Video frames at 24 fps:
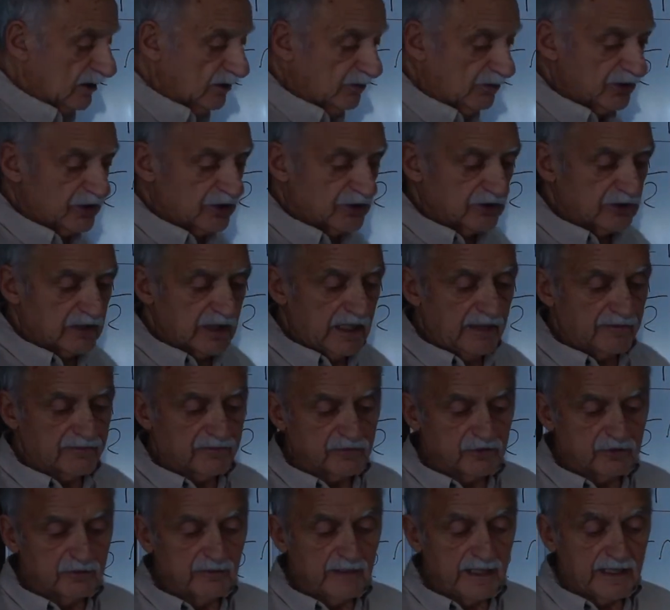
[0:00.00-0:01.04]
that we should have
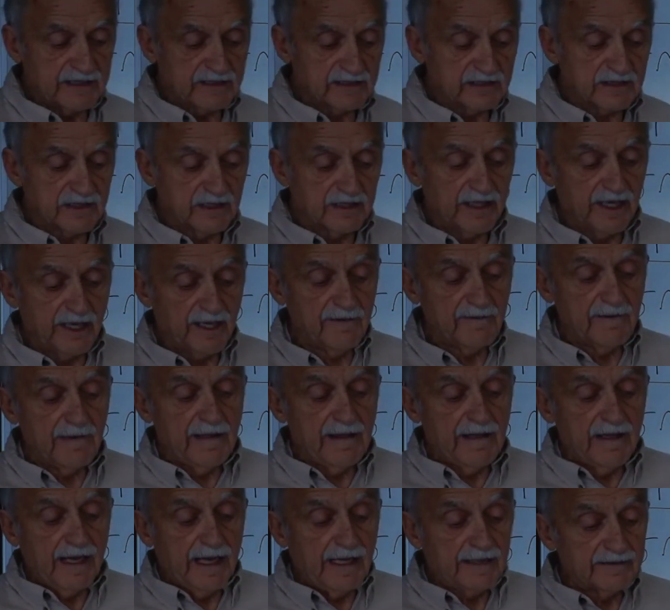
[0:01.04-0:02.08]
two masses in there.
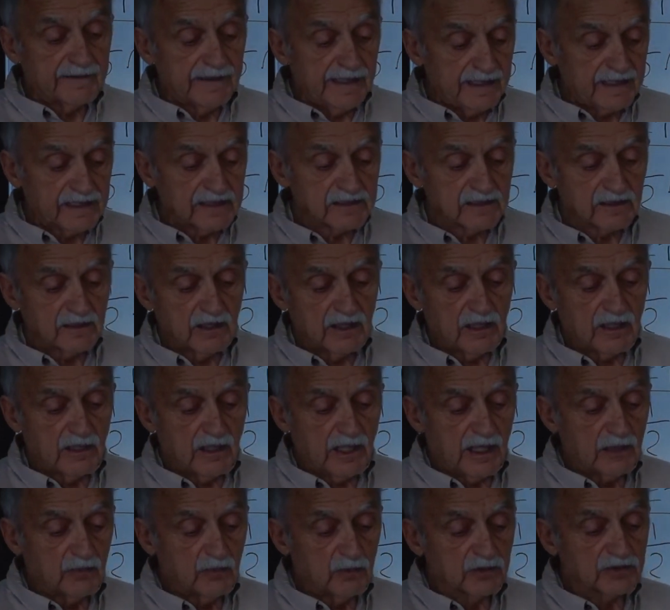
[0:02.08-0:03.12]
And that's
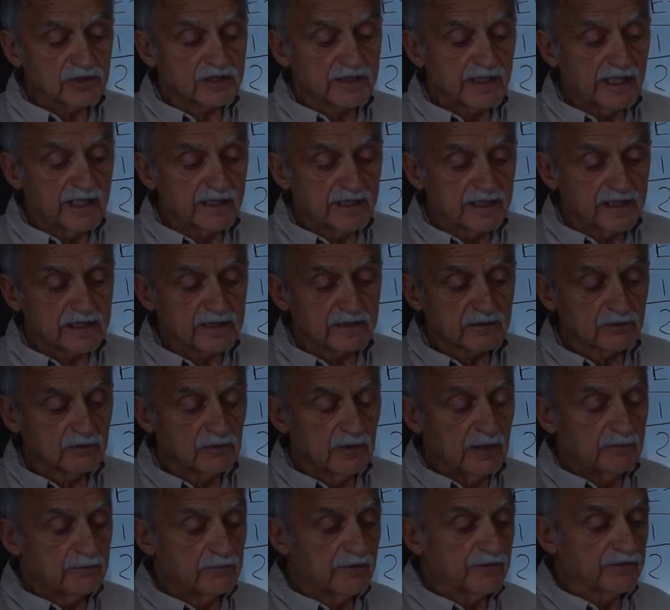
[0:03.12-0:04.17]
I will say this
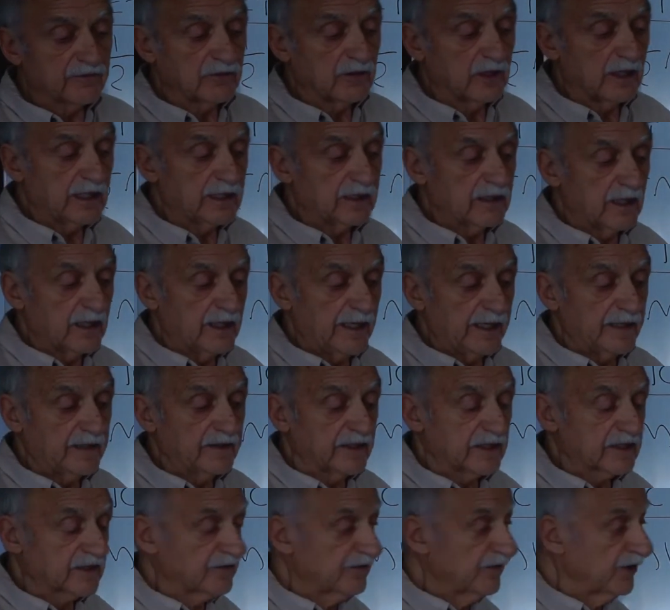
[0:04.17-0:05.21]
before I end
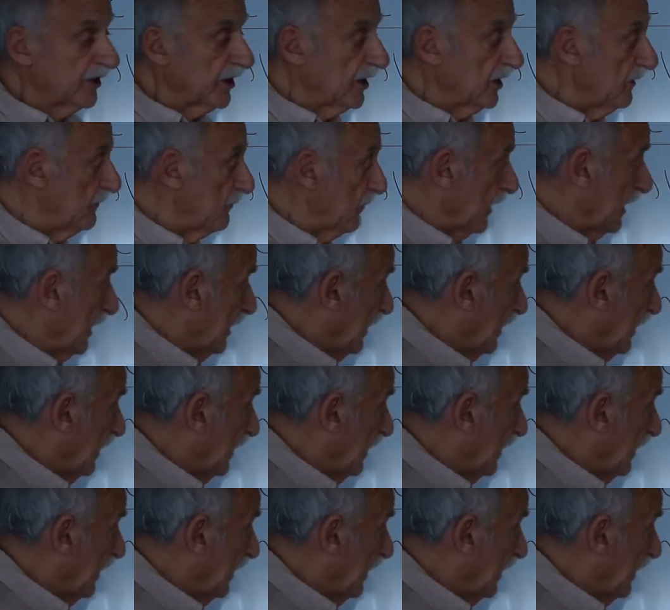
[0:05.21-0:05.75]
this video,